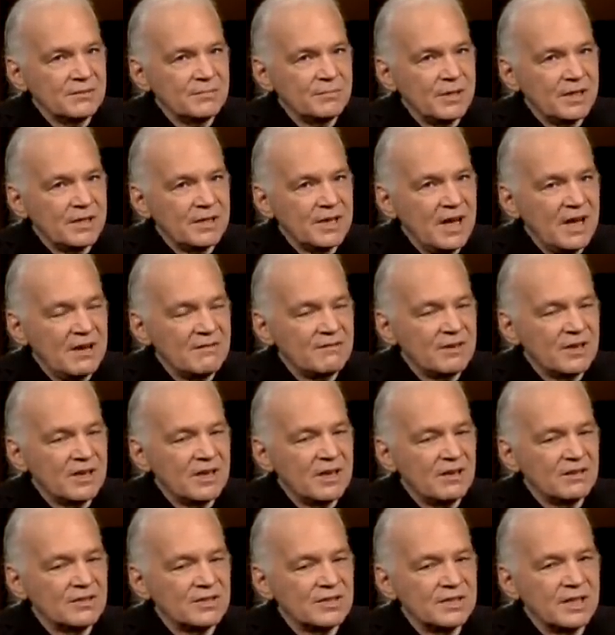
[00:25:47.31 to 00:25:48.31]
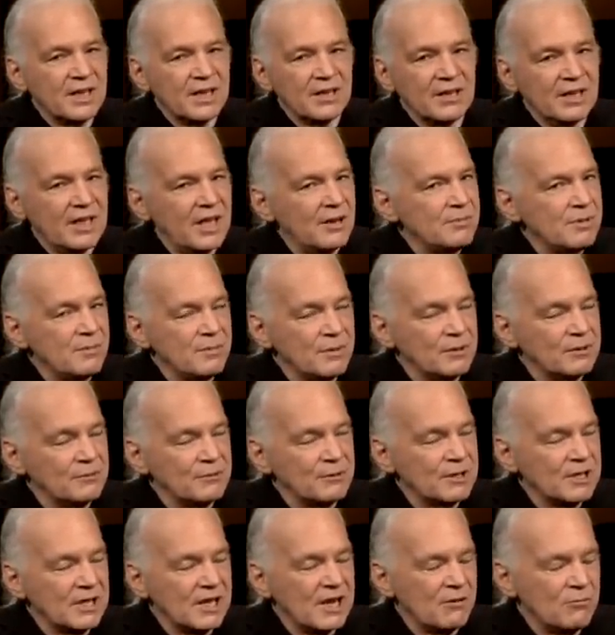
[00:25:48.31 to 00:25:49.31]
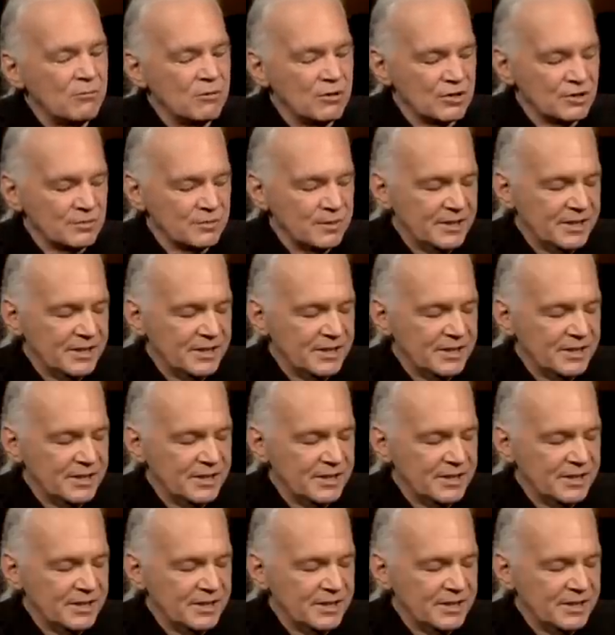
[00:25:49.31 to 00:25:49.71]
about half our house. Not a lot of people were a lot worse.